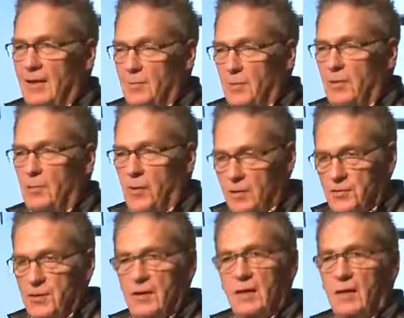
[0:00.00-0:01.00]
I'm not a
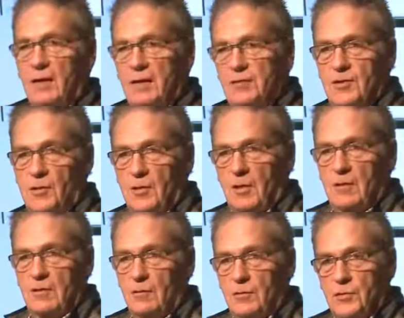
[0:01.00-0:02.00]
policy guy, and so I
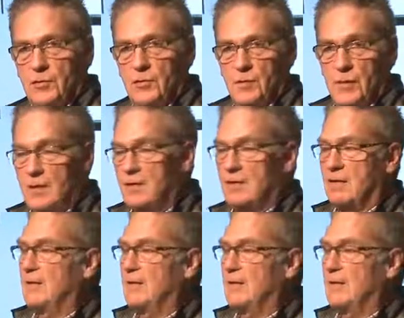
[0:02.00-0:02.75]
don't know what to do about that.